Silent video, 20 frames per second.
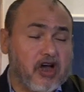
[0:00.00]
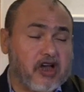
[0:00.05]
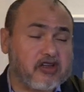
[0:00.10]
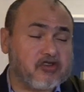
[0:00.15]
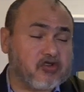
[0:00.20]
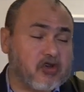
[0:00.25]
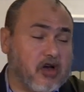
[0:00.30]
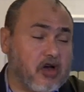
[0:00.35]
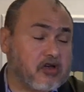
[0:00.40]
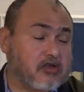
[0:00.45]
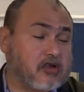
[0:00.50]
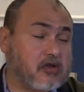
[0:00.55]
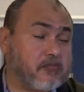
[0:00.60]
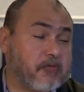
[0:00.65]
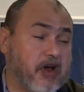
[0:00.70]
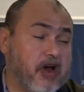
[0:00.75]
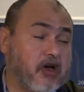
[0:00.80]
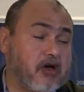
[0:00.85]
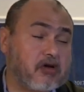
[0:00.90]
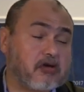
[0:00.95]
I talked
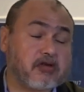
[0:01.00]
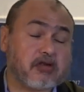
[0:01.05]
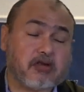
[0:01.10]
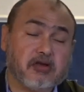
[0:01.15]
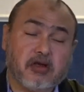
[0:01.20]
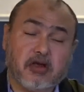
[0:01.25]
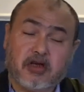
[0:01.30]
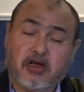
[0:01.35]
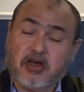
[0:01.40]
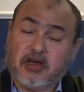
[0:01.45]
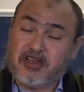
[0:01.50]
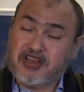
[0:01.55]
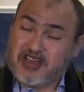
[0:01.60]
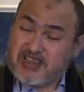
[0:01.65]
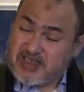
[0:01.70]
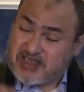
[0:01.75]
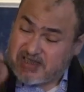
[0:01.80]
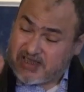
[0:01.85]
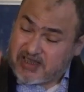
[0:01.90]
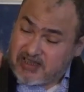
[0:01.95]
about the
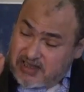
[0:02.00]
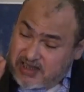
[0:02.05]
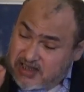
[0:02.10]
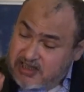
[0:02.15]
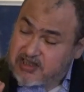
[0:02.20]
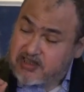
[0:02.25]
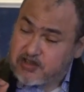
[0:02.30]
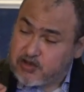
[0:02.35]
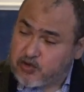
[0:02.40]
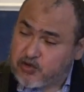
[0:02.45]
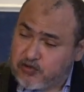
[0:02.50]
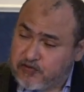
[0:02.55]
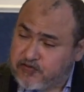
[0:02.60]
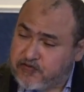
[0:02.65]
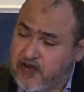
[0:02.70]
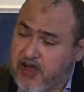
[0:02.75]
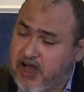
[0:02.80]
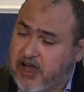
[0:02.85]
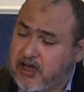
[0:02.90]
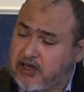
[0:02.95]
statistical
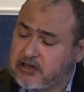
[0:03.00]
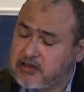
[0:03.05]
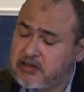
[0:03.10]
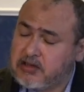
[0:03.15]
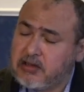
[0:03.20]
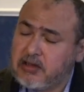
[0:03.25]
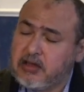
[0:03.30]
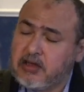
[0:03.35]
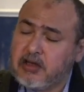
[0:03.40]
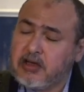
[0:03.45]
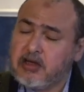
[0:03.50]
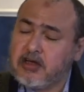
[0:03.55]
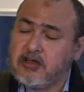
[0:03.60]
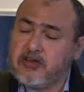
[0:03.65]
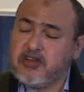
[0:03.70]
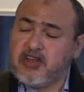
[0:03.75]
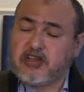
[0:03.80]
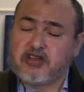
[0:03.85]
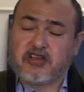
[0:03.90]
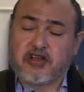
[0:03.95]
fact
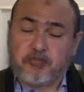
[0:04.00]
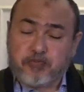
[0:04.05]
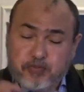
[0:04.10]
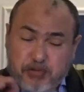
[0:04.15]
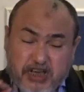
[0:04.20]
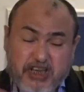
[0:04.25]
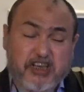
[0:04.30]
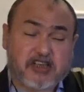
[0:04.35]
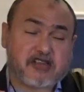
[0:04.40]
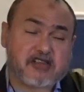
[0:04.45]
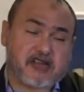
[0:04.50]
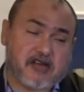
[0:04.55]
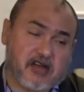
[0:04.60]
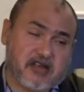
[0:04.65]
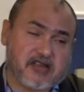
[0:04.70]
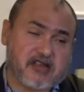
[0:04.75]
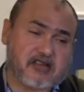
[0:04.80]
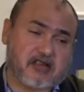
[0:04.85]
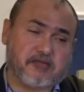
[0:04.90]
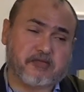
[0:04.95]
that the biggest
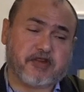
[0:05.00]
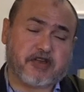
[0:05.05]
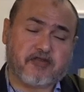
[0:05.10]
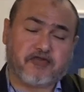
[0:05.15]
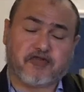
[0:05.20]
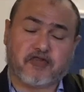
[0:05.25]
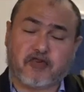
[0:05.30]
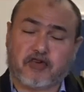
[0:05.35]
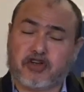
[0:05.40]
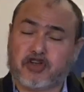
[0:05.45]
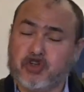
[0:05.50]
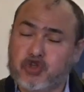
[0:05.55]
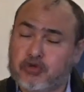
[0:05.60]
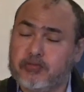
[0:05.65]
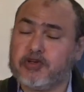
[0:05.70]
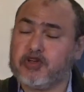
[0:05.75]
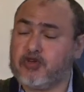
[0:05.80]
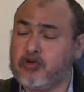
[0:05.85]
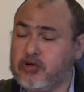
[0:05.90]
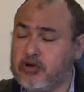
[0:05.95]
customer for
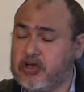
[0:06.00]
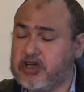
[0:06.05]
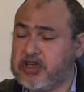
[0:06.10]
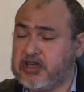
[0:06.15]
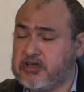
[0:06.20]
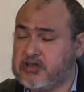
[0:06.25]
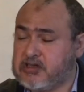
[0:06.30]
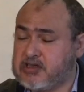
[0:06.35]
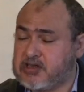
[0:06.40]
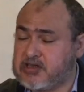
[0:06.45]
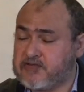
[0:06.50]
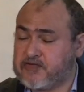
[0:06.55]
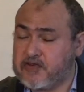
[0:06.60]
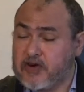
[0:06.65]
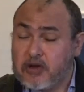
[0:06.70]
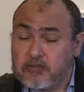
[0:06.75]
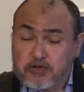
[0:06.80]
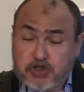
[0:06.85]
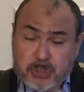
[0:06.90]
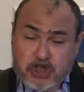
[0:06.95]
human organs
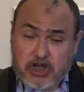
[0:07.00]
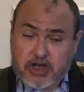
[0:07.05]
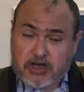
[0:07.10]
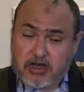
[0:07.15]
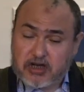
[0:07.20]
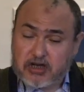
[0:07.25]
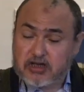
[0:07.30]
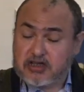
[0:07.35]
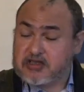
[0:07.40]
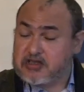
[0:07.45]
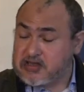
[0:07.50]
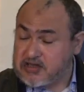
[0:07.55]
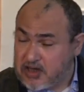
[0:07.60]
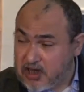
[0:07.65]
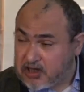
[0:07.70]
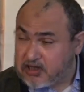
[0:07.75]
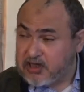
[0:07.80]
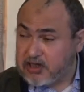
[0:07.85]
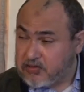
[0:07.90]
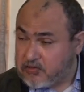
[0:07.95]
from China is
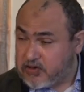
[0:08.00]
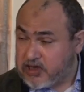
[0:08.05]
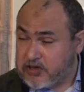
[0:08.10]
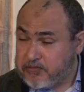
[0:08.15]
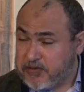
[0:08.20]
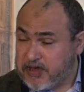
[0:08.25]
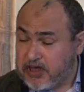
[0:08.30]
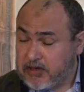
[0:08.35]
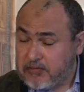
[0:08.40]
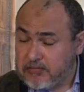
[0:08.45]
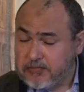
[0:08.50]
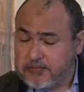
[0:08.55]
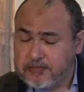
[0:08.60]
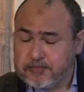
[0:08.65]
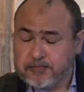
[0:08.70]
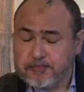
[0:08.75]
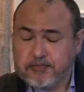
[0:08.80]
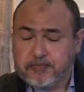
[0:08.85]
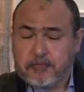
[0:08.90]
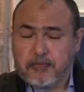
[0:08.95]
Saudi Arabia,
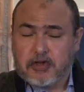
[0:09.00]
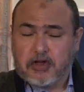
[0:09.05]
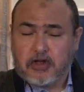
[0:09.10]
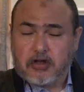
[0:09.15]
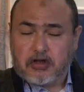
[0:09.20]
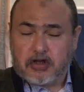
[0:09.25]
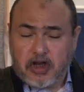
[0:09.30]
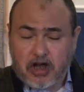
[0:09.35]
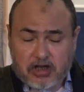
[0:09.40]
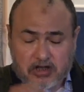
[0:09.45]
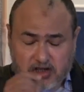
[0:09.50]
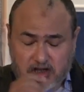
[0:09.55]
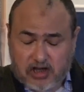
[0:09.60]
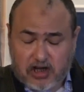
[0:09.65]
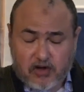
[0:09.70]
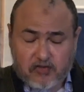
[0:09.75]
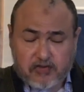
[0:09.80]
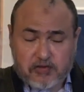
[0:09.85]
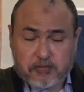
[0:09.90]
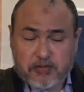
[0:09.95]
not the
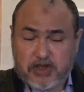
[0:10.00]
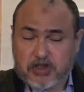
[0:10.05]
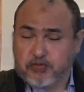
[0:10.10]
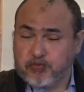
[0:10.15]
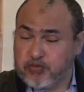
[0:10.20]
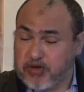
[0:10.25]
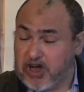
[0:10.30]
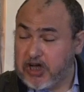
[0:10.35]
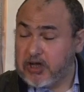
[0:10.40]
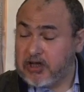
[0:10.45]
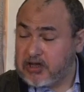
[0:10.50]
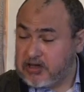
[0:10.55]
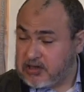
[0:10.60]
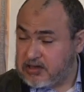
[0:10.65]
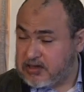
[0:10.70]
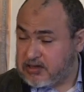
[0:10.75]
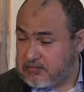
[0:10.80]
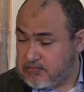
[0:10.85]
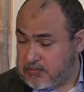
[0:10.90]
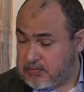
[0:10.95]
government, but
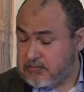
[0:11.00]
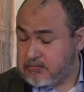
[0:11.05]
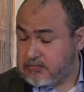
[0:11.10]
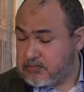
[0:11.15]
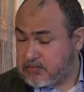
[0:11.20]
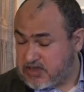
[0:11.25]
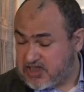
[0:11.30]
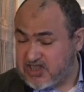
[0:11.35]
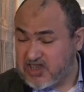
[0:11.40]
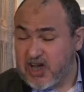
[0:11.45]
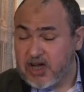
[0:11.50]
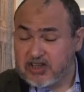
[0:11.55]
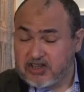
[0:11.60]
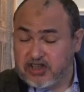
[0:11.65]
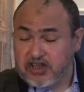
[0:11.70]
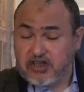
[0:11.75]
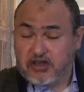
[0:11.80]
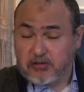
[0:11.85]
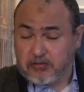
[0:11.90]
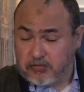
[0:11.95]

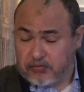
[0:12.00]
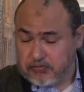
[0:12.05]
Saudi